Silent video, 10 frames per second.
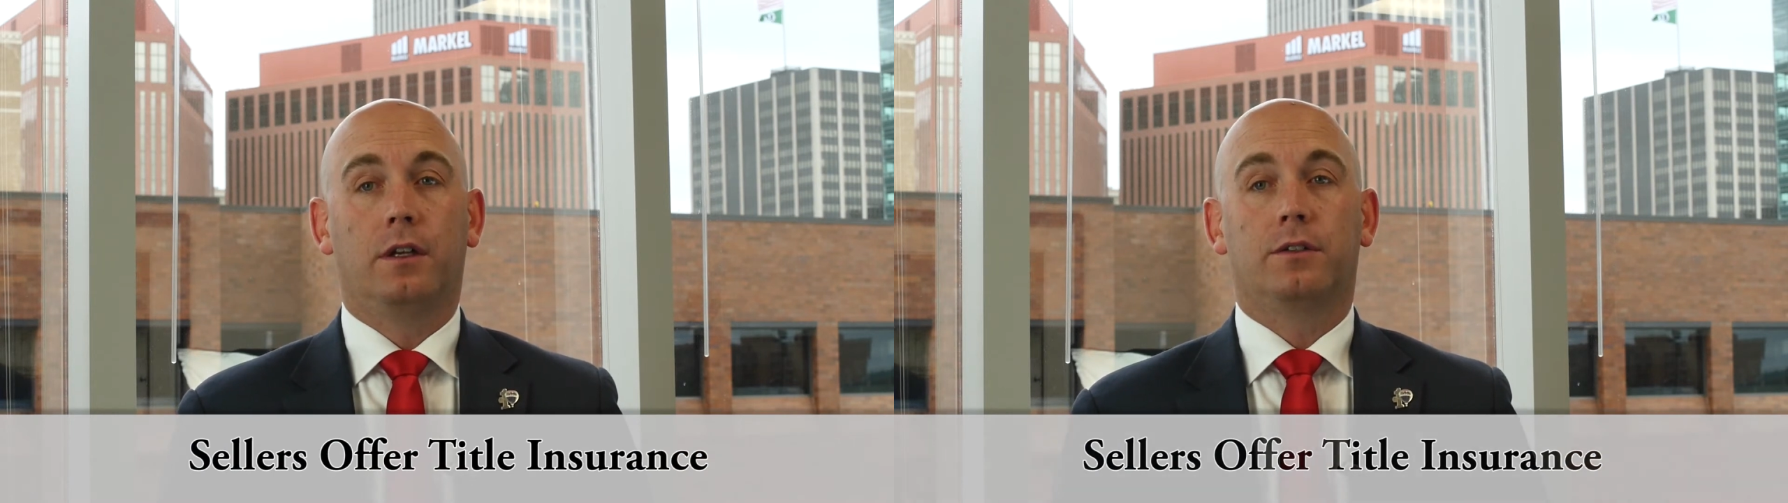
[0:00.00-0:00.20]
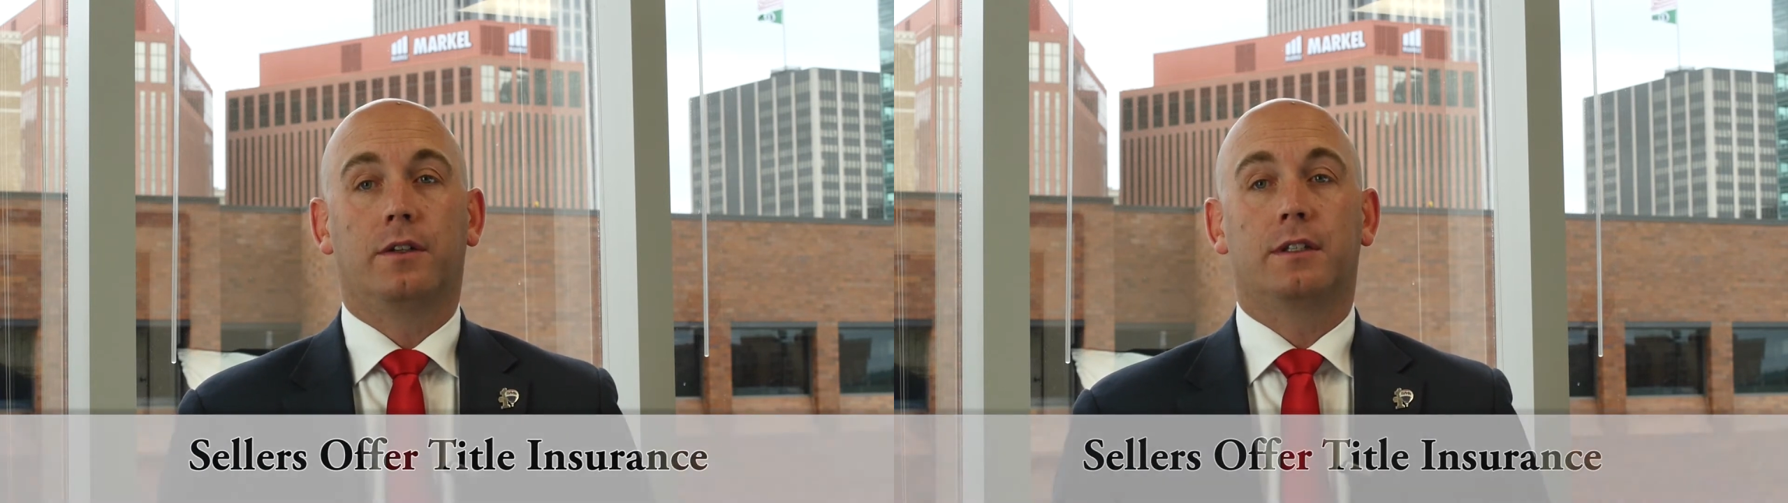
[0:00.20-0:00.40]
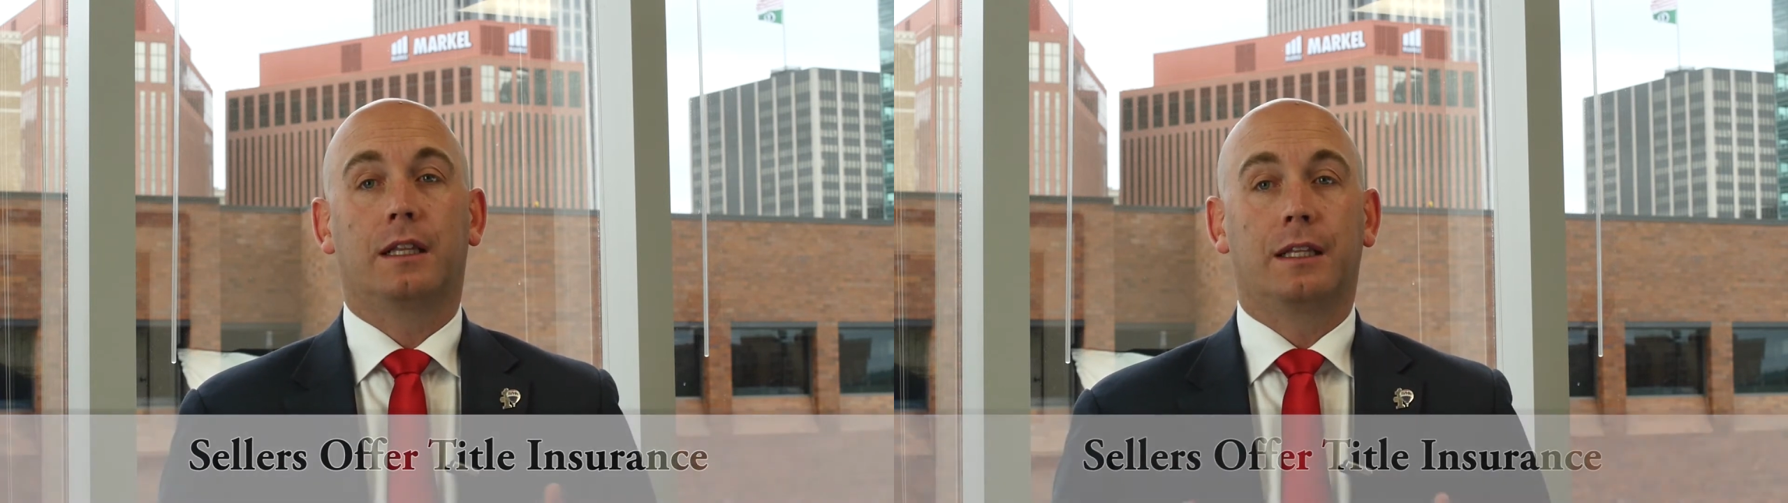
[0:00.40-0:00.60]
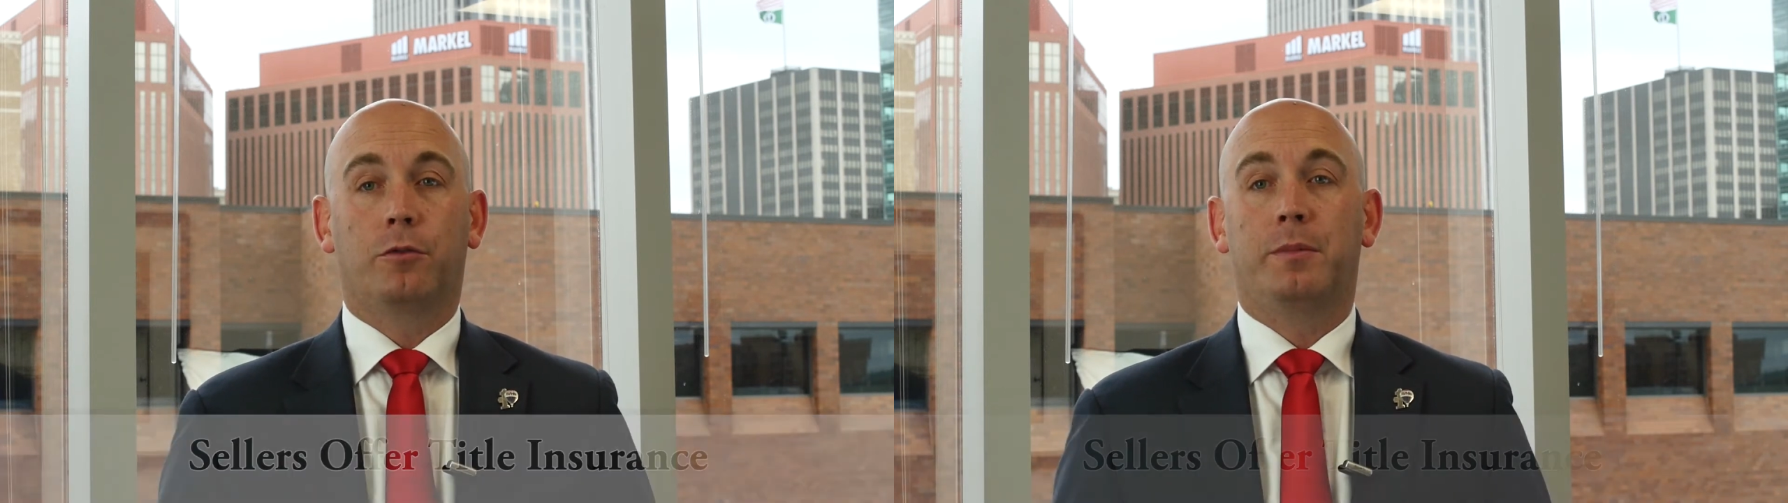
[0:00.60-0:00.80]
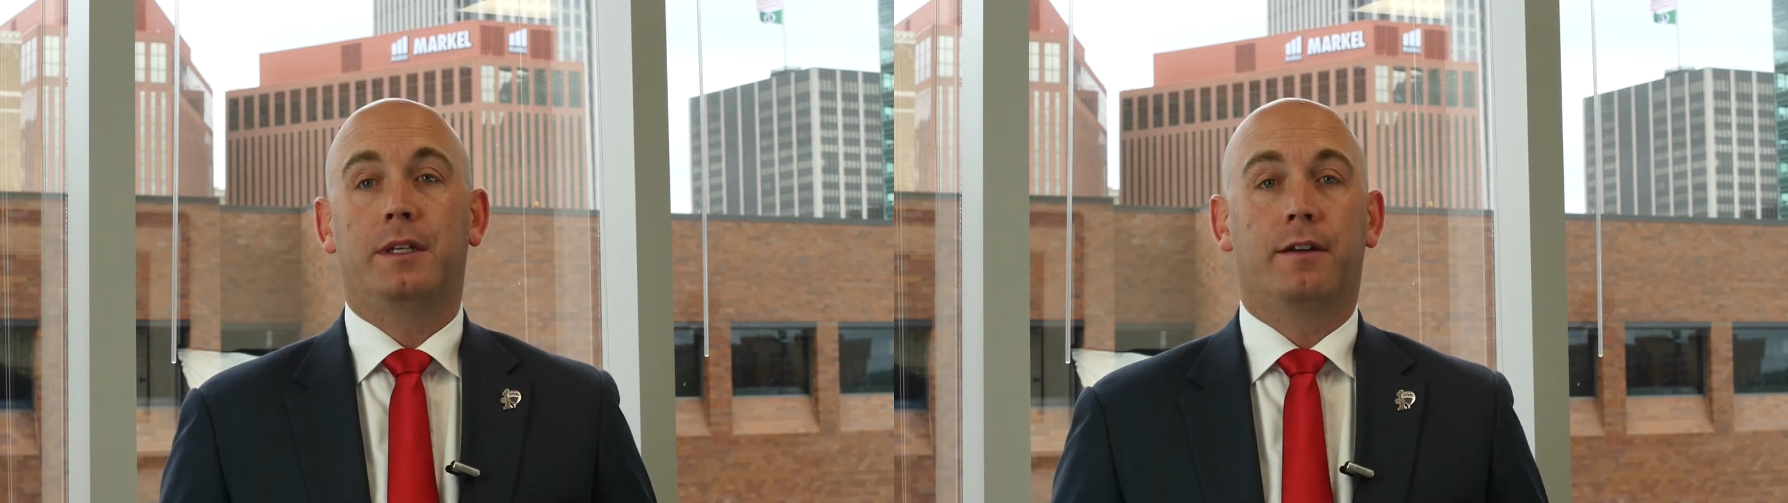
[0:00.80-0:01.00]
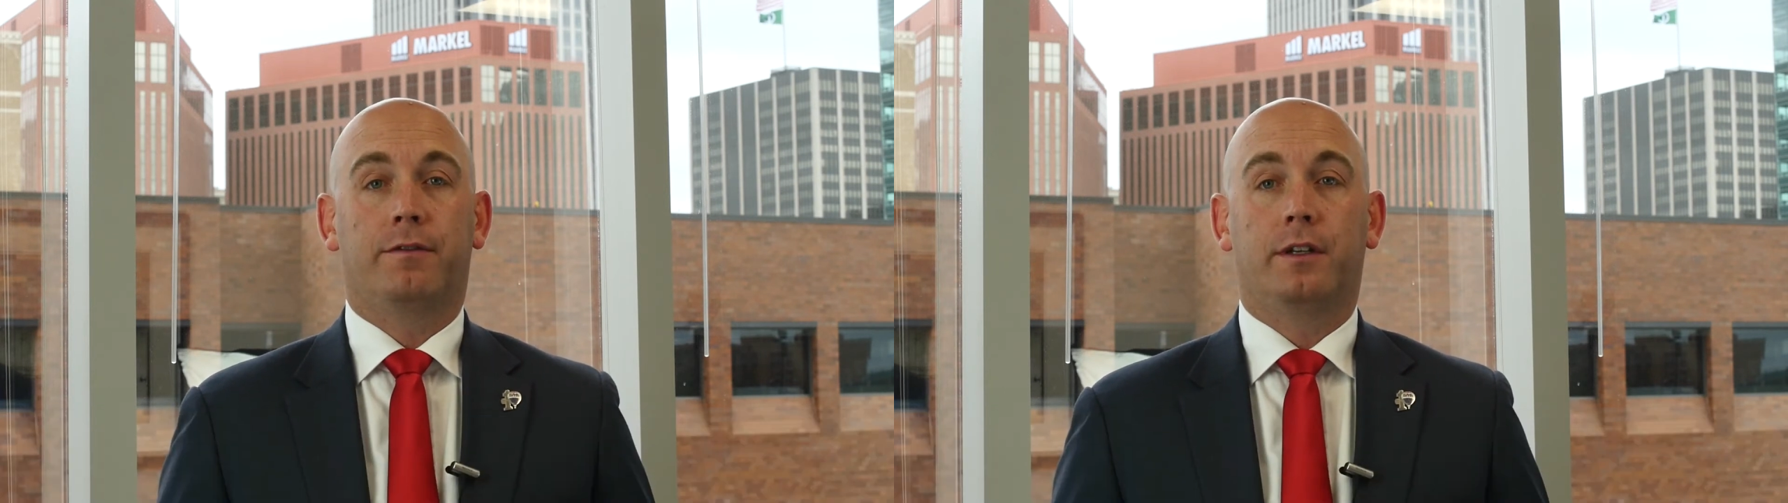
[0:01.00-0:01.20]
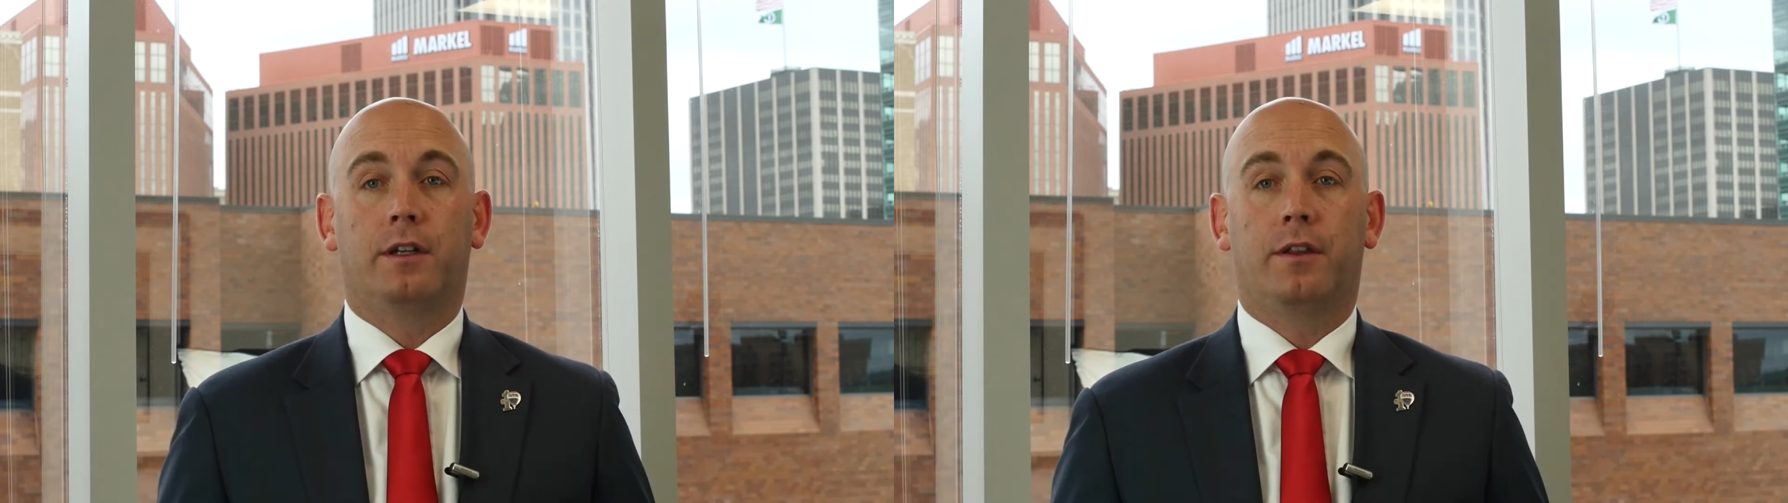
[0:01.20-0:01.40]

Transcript: So that's a little bit different.